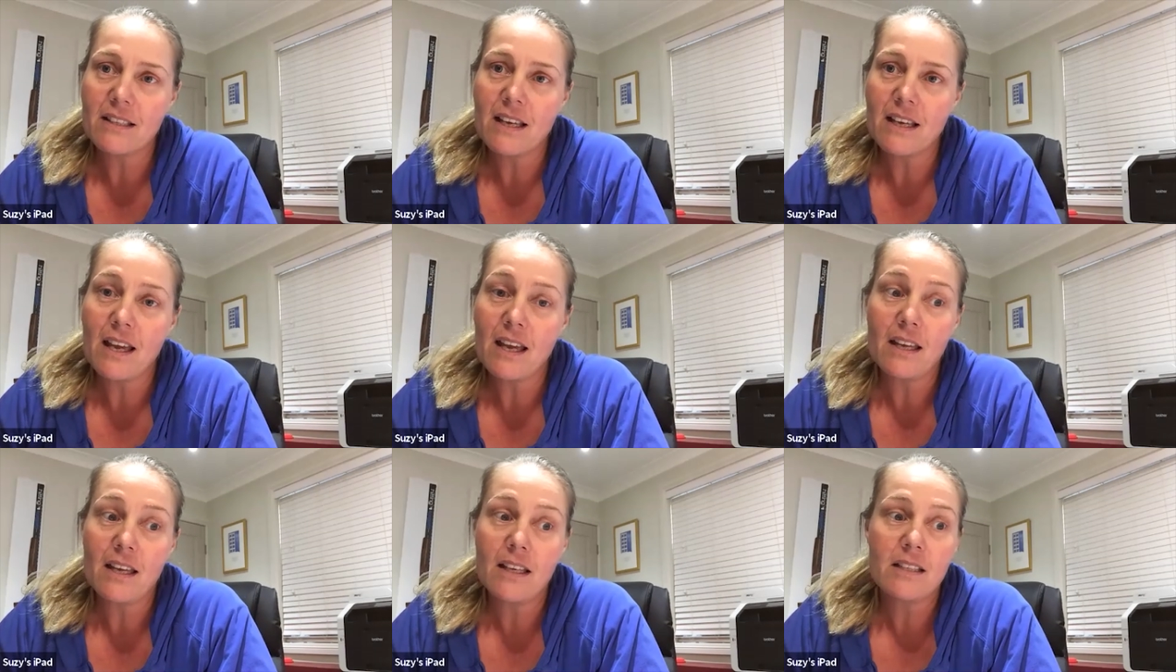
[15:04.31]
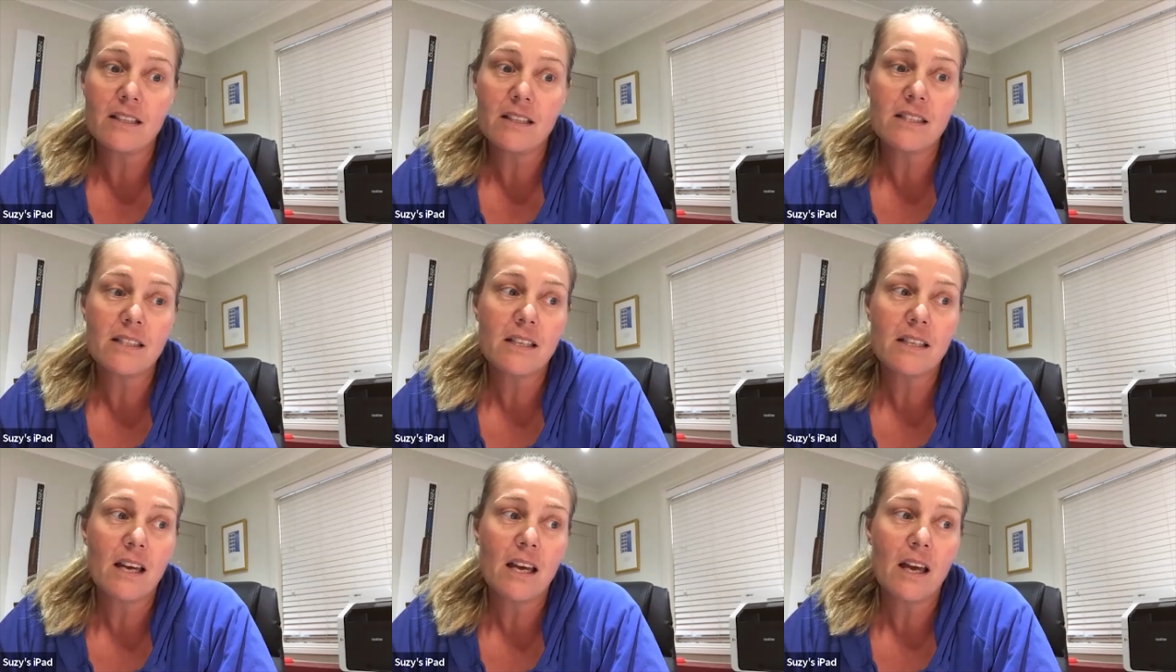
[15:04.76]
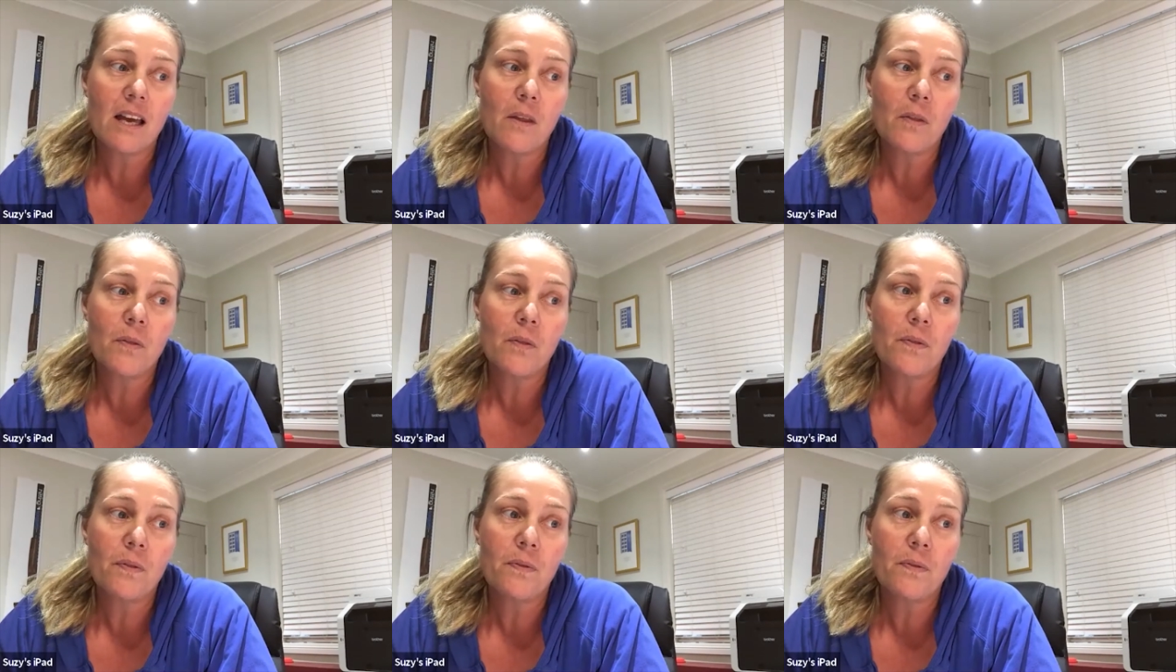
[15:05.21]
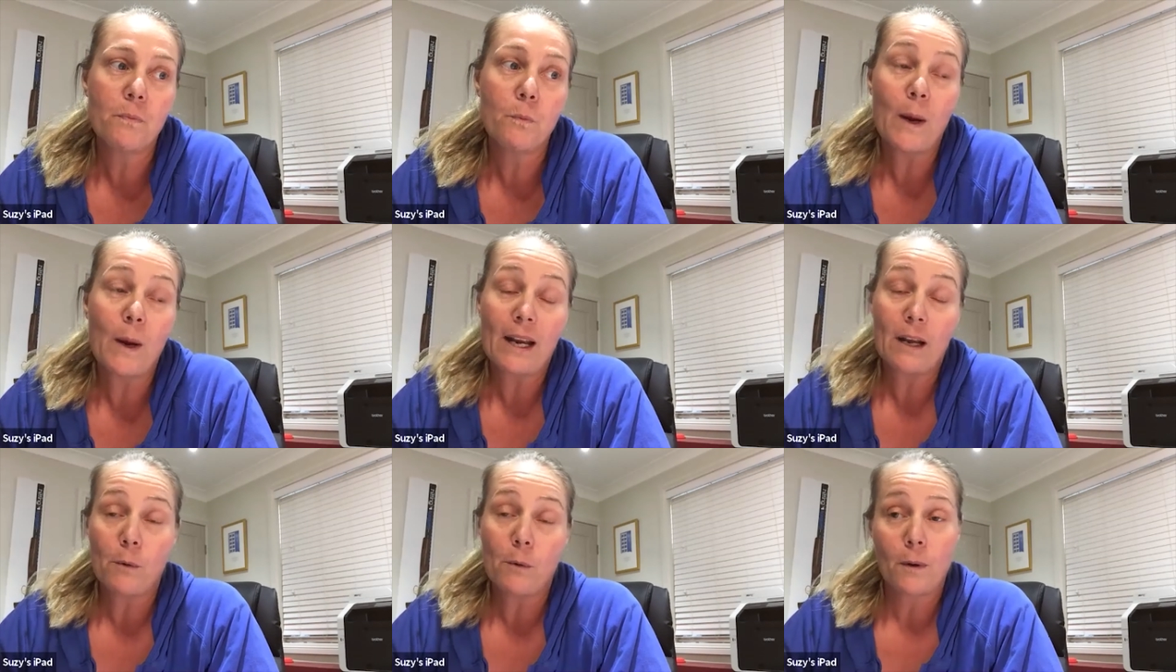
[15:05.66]
And
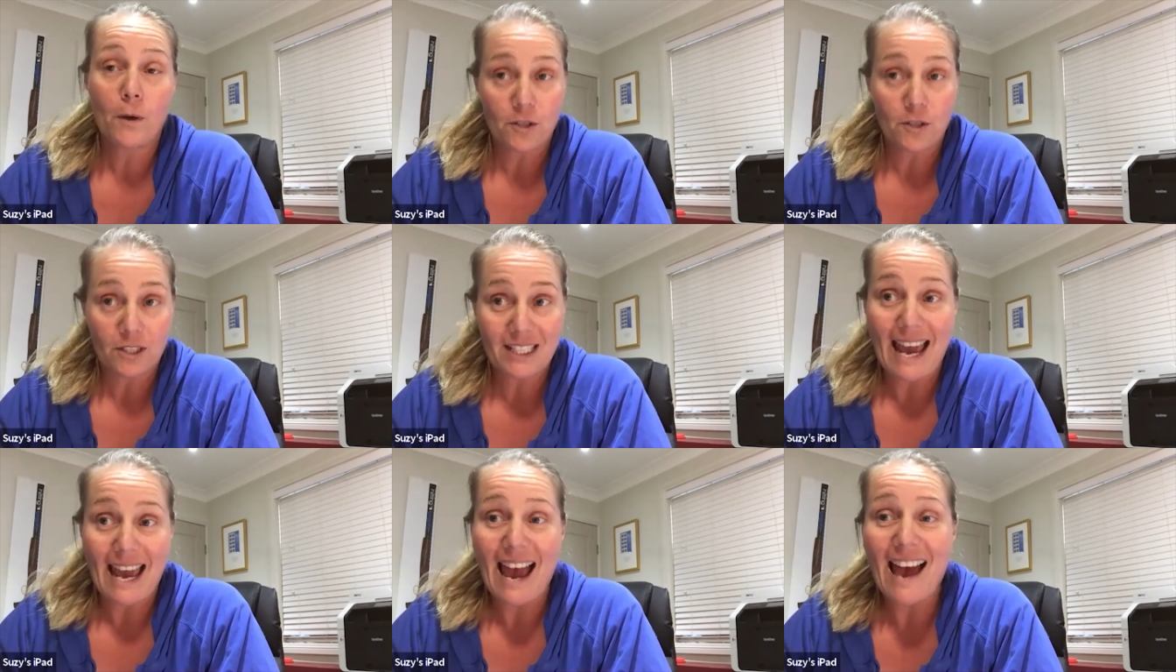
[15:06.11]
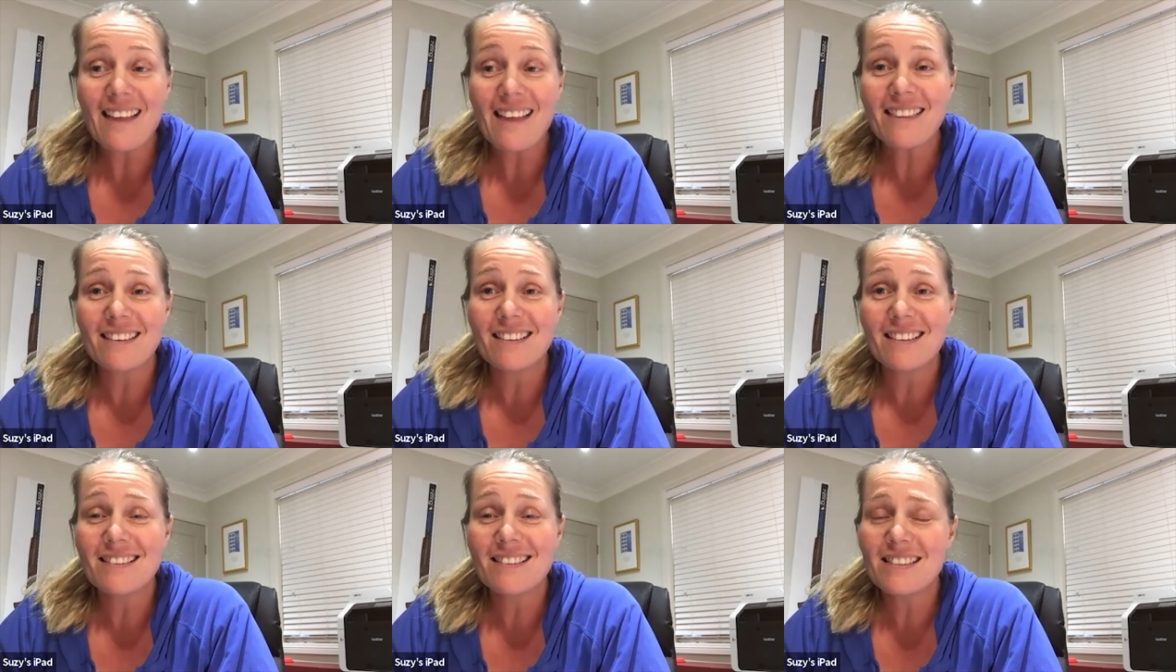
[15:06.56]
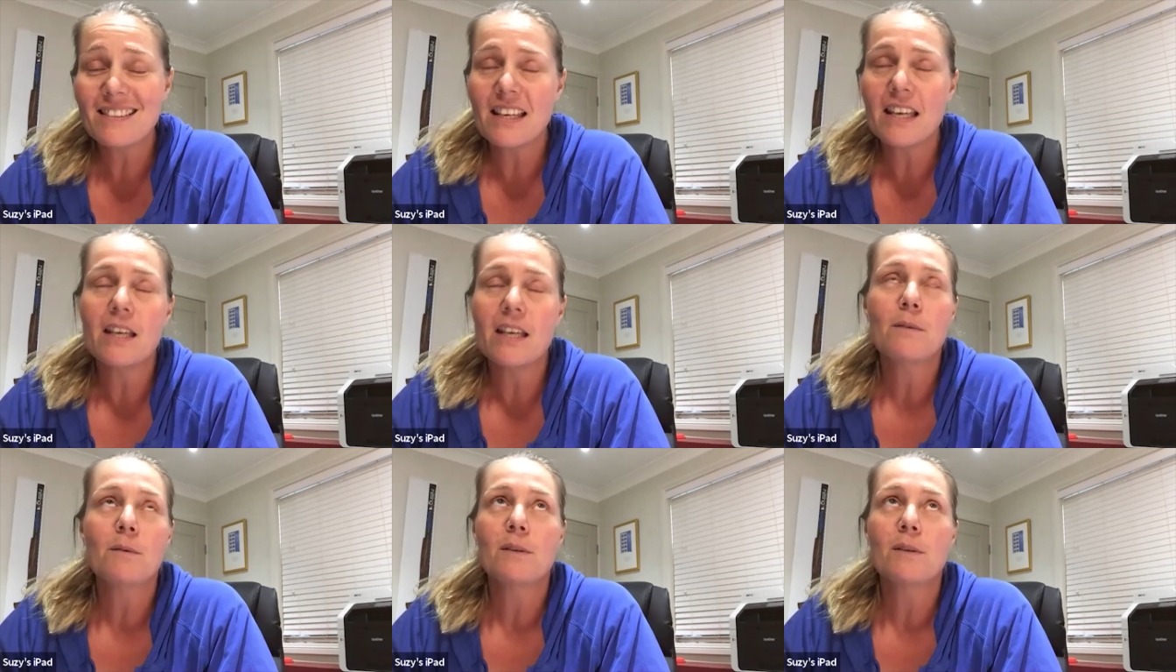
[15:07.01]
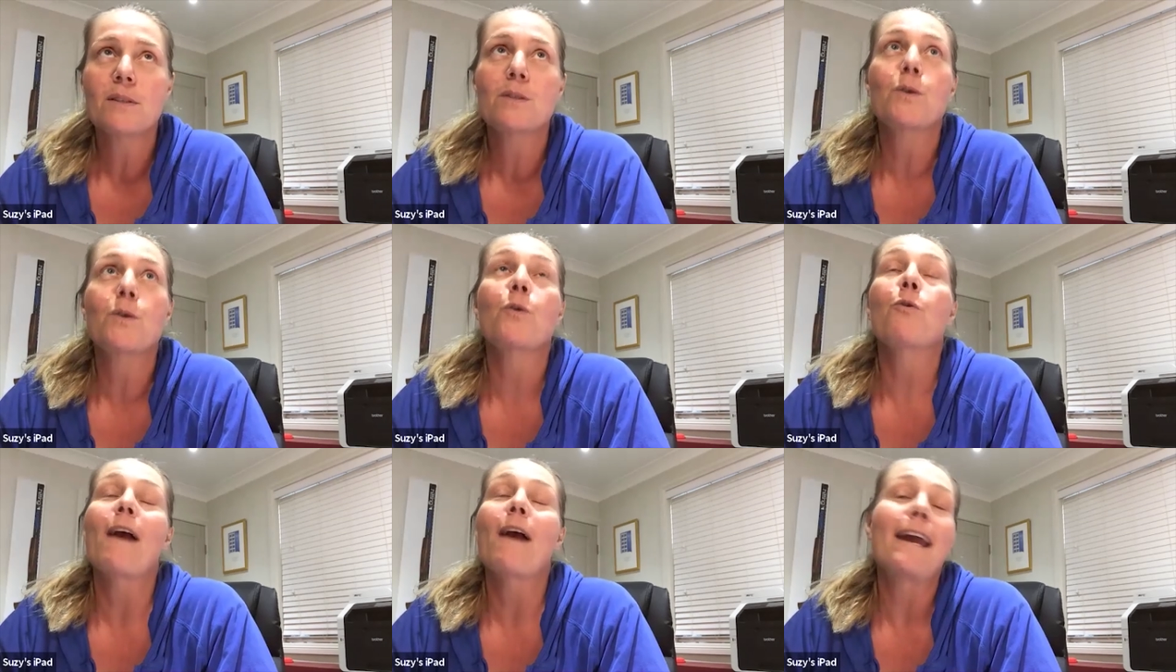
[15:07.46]
when I got to Athens, it was
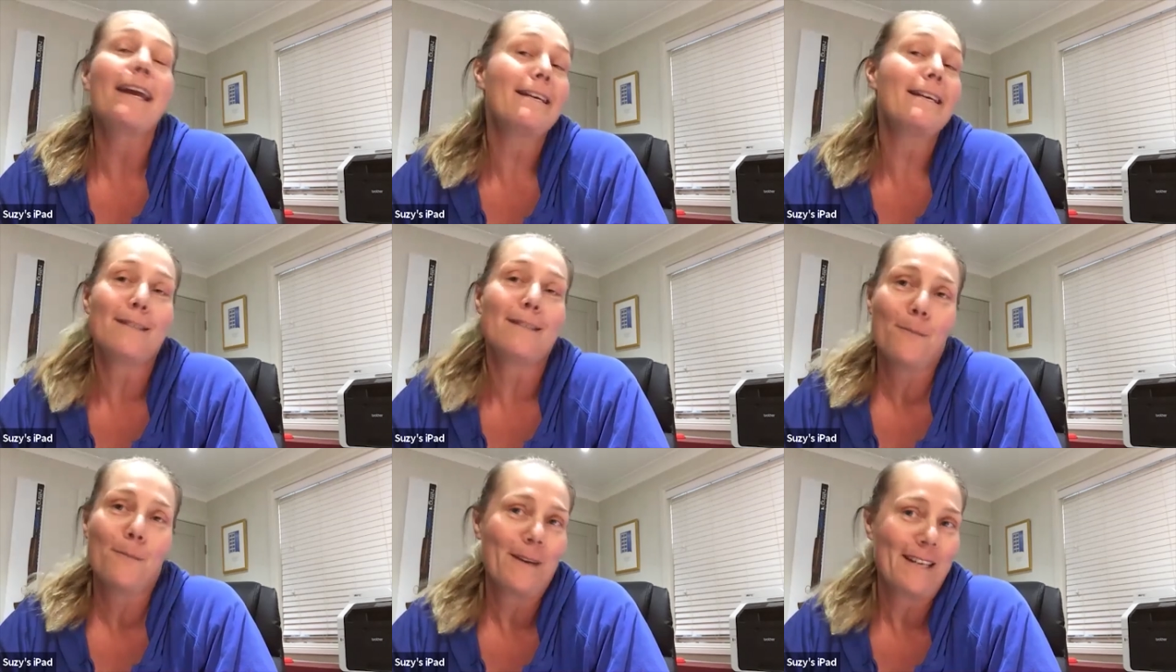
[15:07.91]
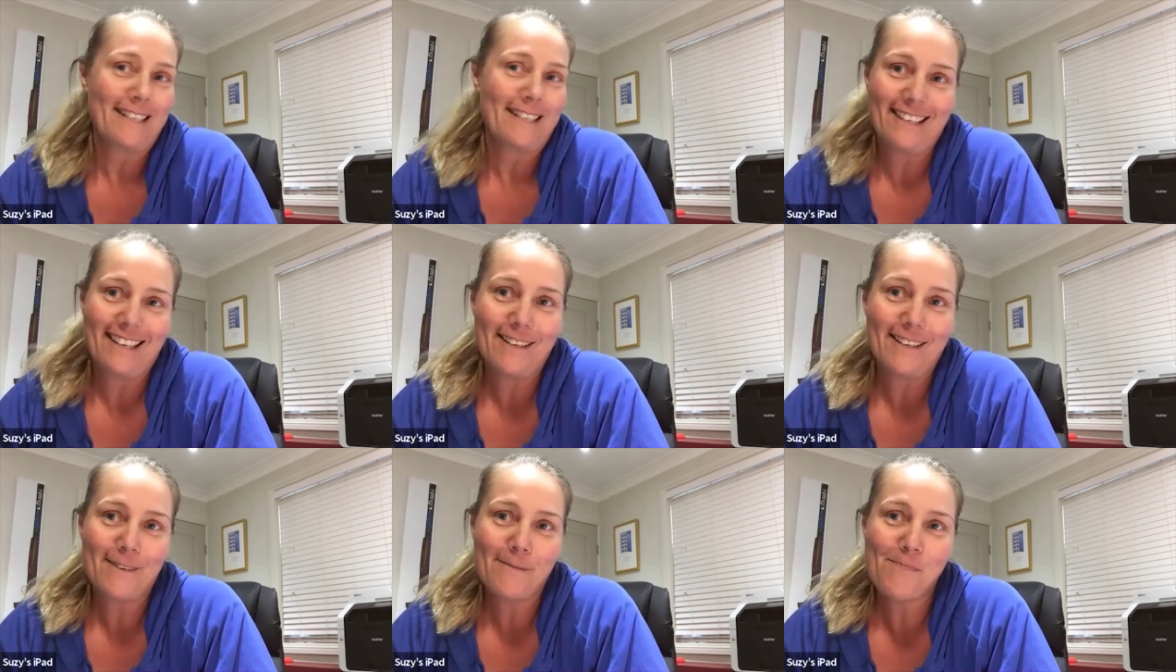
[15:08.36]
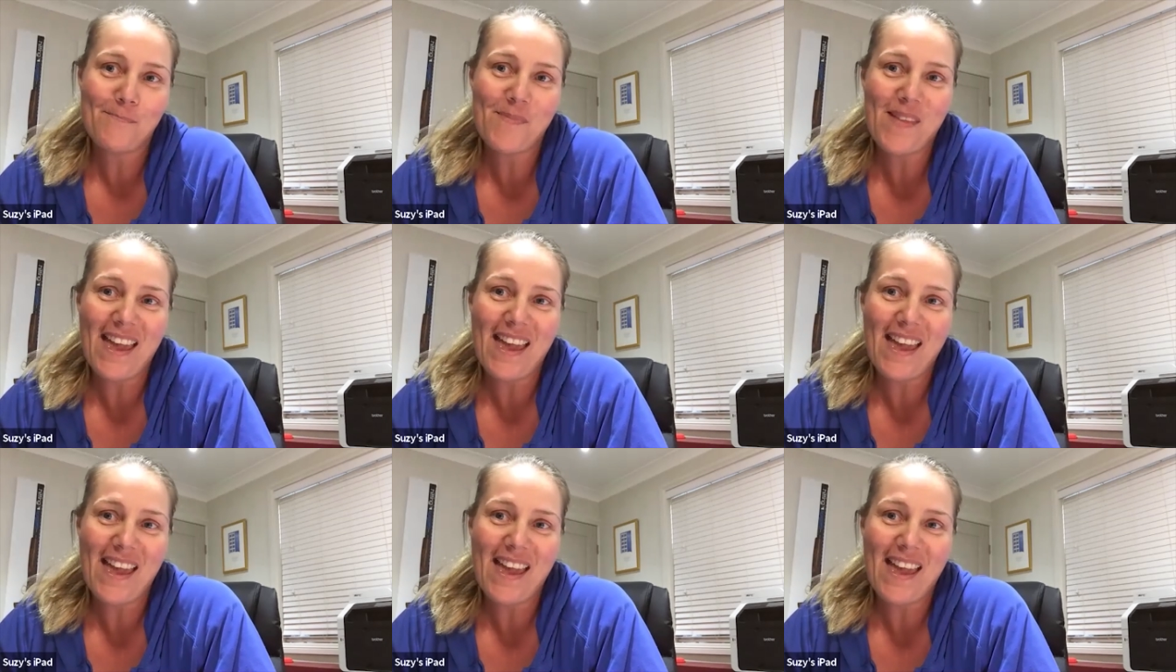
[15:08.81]
crazy windy.